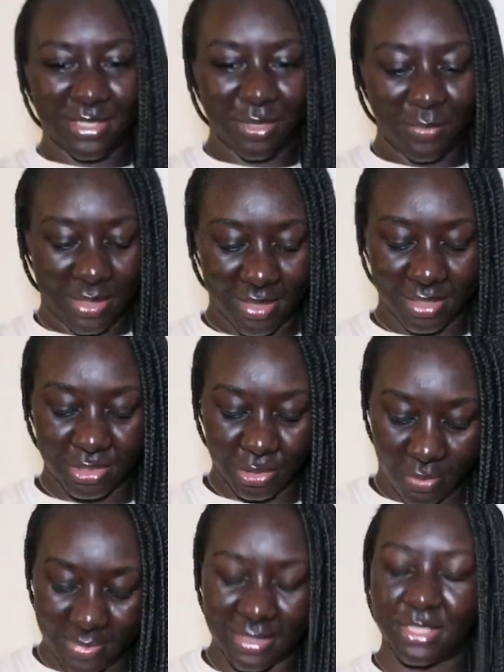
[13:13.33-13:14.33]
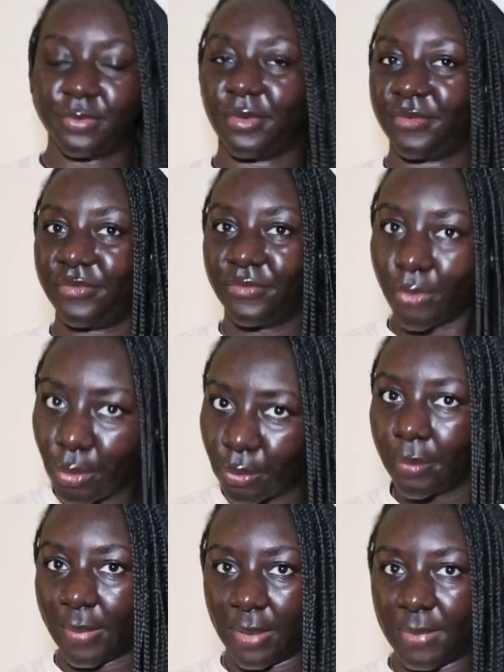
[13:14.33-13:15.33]
tell me that she got me this
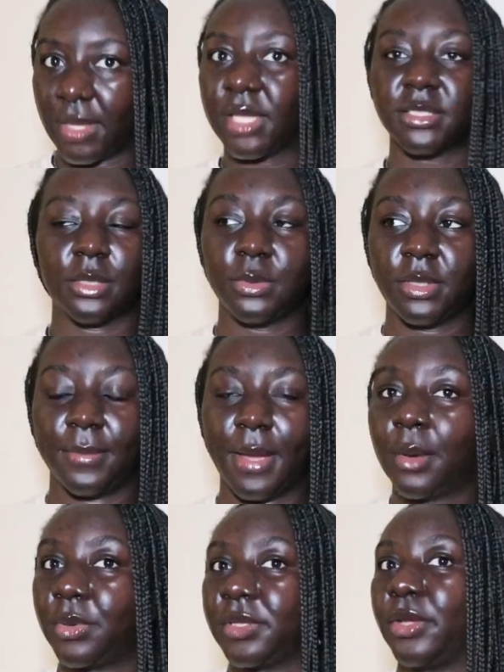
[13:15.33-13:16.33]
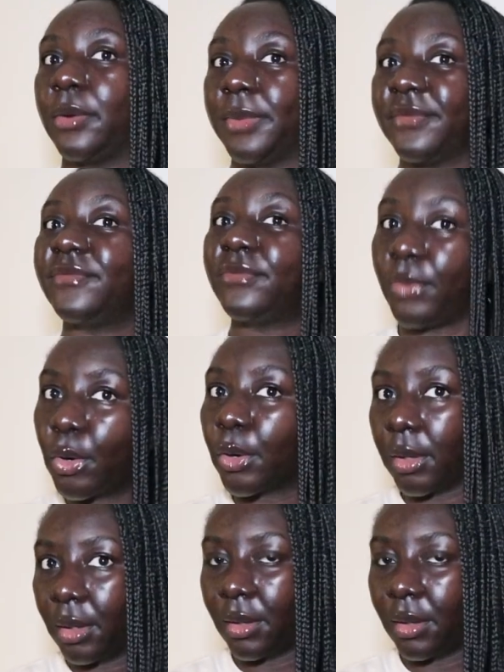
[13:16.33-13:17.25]
before, baby? Because I would have met up with her before.